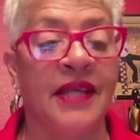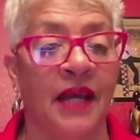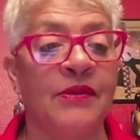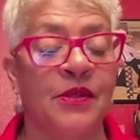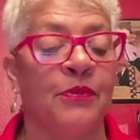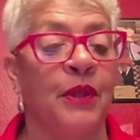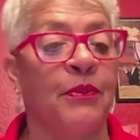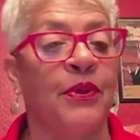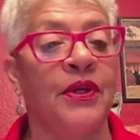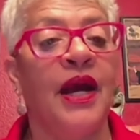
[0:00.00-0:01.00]
council
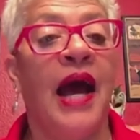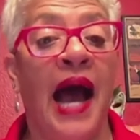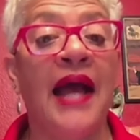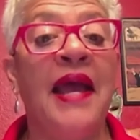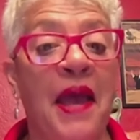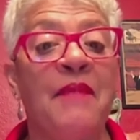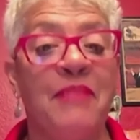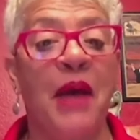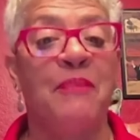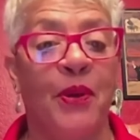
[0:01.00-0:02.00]
member, I am
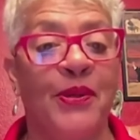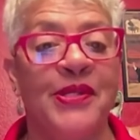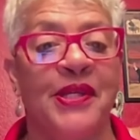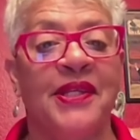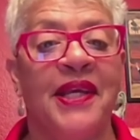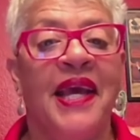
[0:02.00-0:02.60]
that person.